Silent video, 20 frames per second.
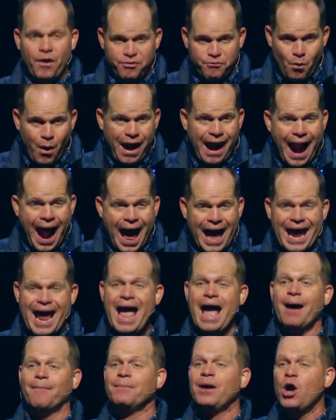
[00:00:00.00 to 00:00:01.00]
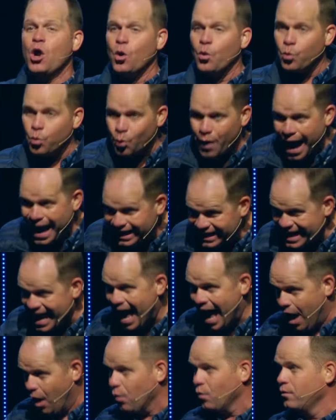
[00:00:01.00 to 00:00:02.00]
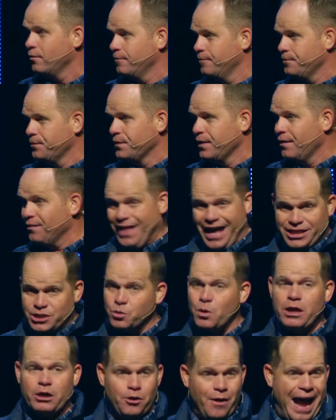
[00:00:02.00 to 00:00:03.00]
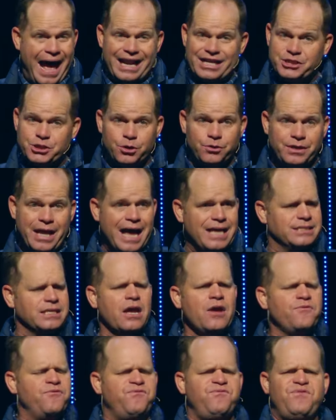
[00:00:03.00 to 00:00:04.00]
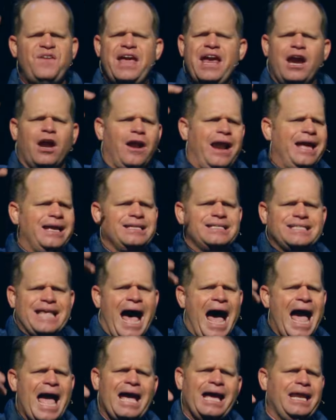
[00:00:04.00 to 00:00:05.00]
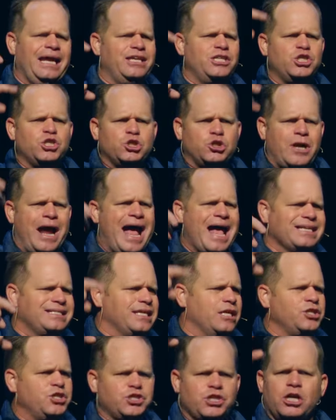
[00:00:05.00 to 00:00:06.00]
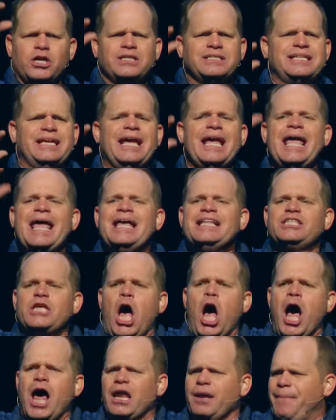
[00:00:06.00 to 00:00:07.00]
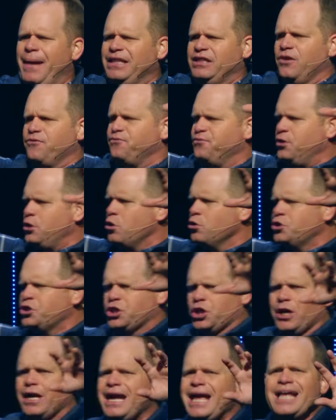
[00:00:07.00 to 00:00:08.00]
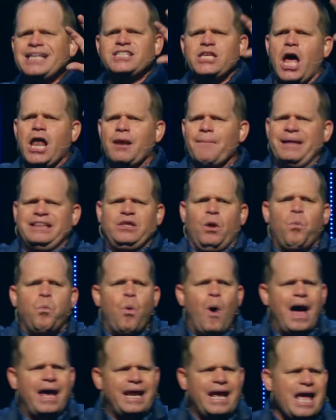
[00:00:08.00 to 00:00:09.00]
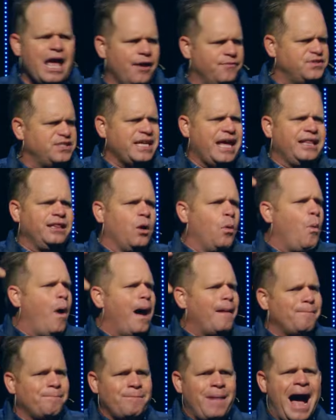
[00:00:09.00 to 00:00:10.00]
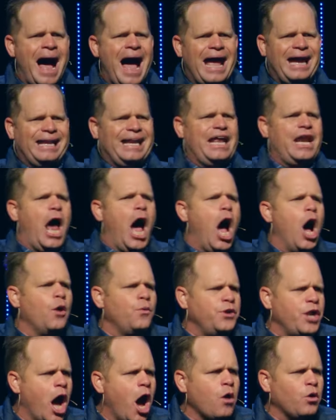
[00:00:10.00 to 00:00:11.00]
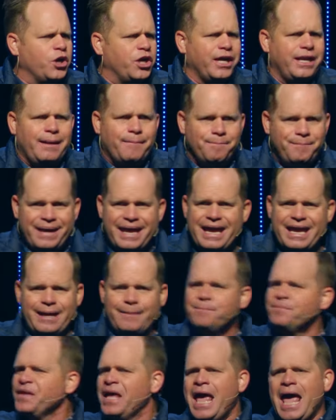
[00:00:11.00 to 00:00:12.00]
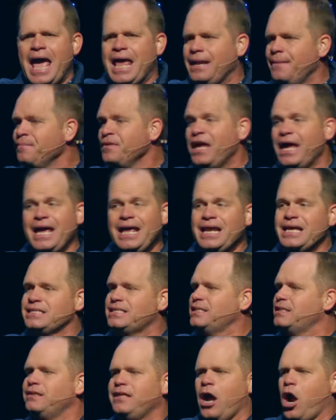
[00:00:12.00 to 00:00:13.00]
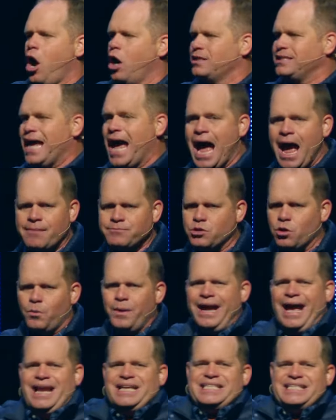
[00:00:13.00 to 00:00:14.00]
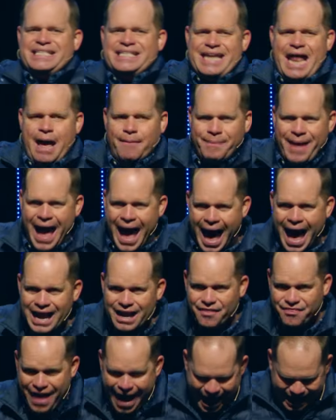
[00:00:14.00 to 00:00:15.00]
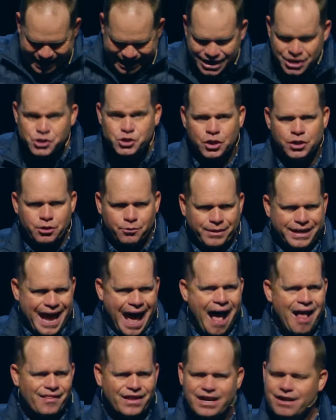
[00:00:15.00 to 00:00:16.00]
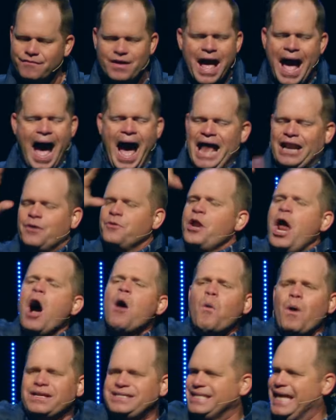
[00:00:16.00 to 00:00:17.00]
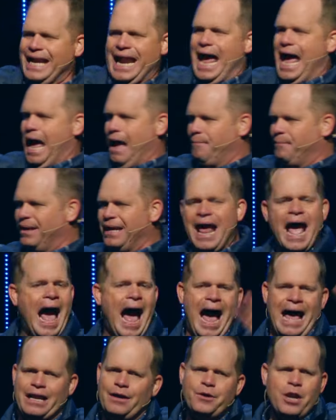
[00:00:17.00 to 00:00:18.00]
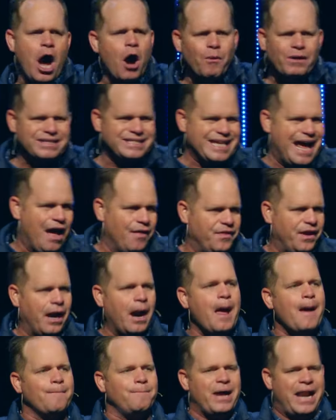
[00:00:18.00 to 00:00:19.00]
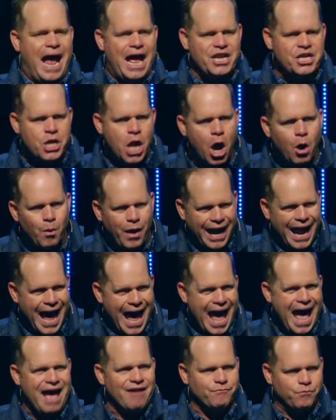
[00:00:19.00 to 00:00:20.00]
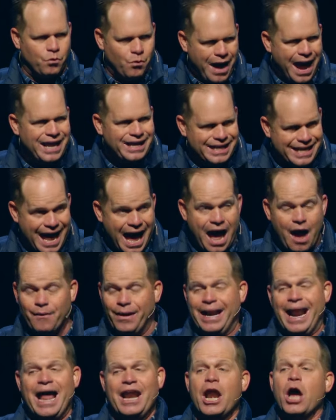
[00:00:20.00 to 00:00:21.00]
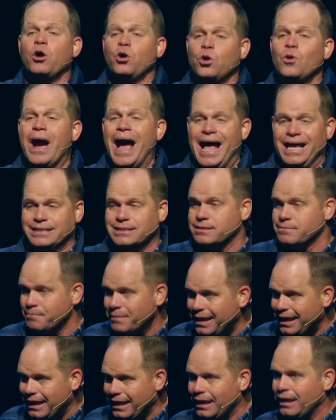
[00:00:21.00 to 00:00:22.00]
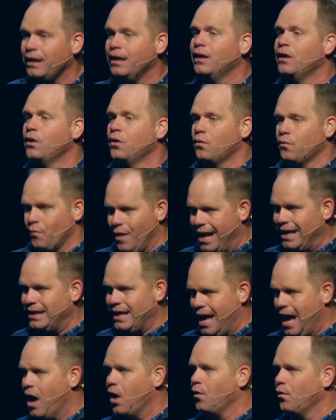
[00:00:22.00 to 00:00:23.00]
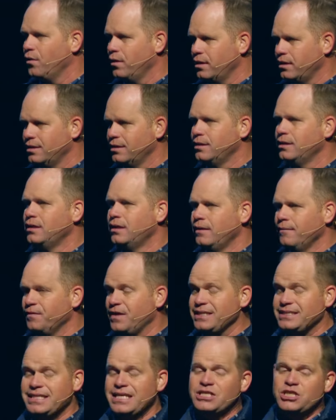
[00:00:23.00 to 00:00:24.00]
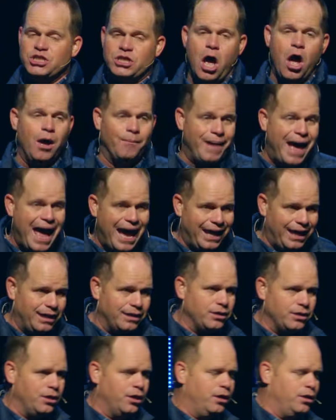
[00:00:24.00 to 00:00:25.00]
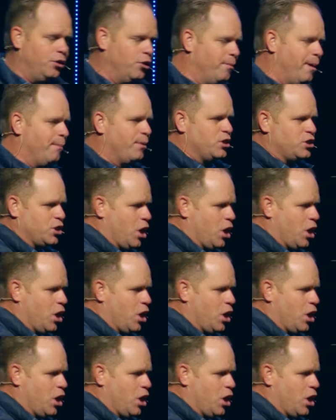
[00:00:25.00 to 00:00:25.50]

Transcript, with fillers: with where I am right now? That's what gratitude does. Fear, anxiety, stress, uncertainty, it's all about the future. It's all about the what ifs and the what might and oh no, could it be? And it is there are times where we got to snap out of that into the reality of I don't know what's going to happen. I don't know what's out there, but I know what I have right now and I know who has me right now. This is Psalm 8. You, you, remember